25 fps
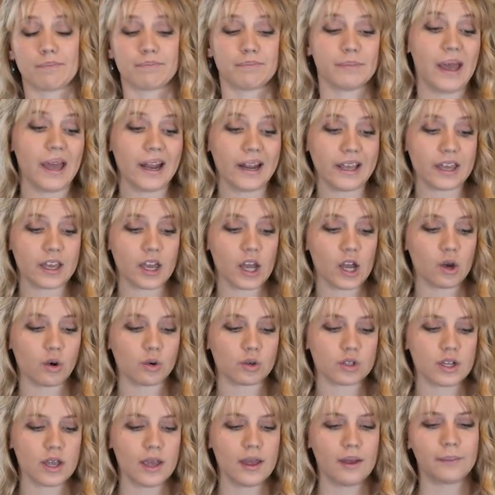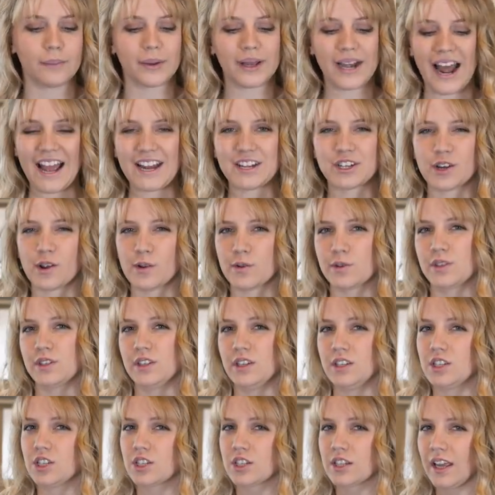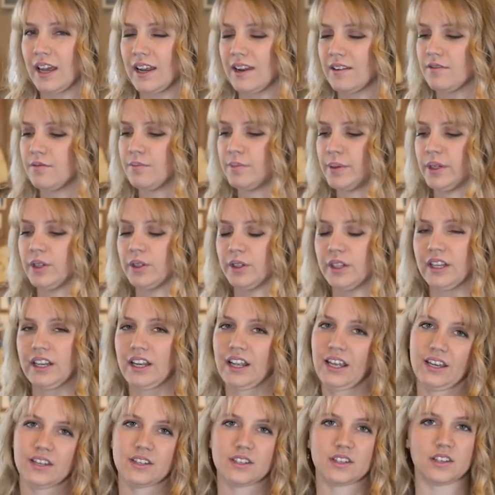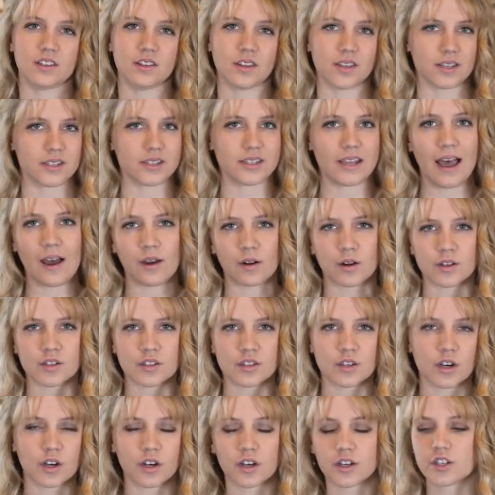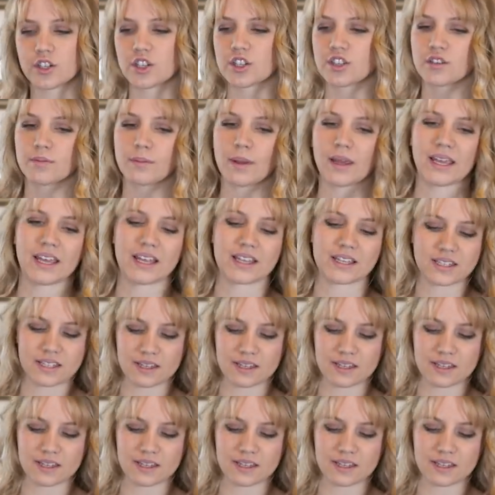petticoat, but I chose to just kind of build it into this outer skirt just to make it